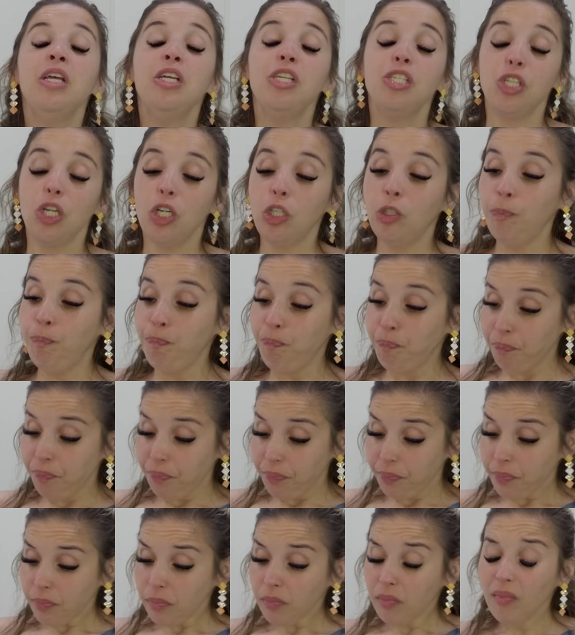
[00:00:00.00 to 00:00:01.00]
So
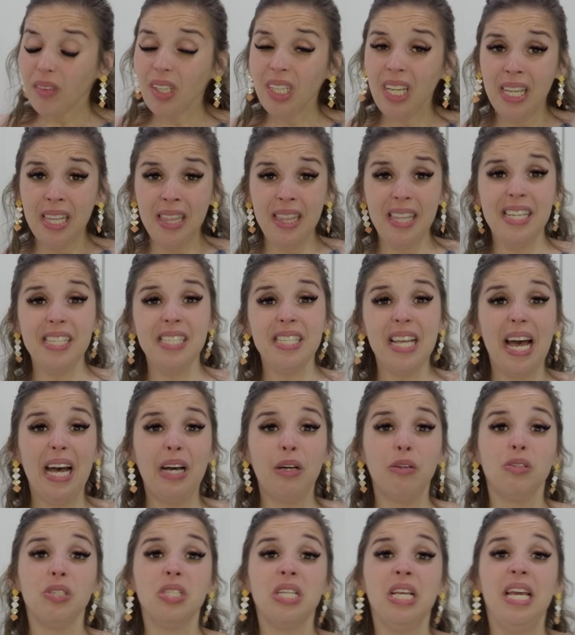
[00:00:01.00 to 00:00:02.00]
this
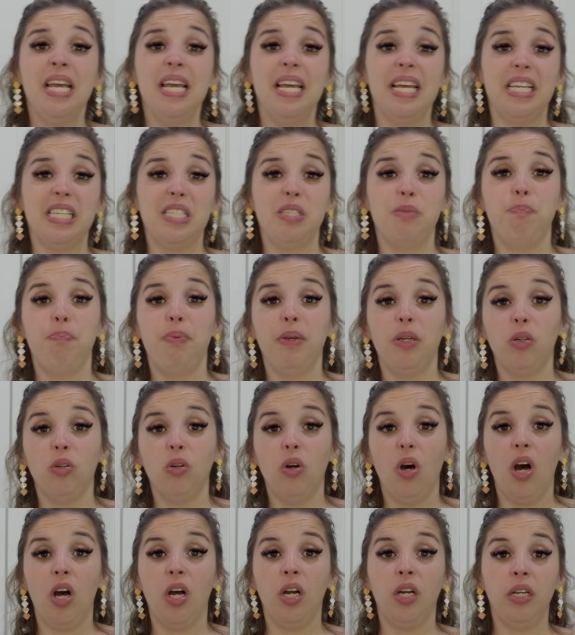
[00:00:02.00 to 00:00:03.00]
house is
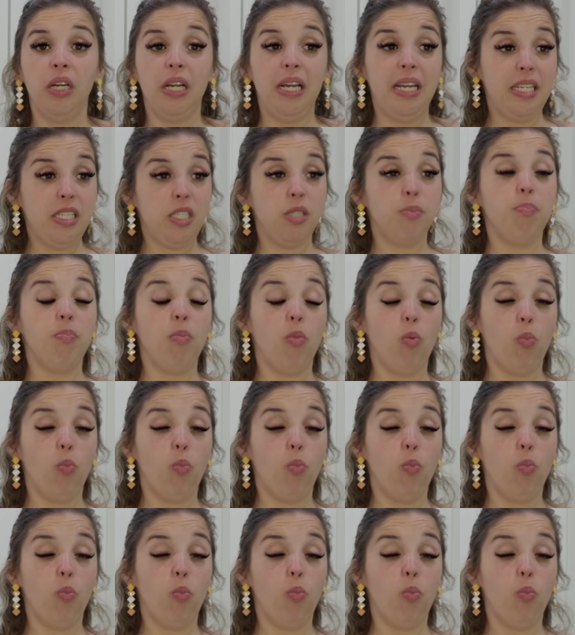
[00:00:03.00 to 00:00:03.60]
built on, it's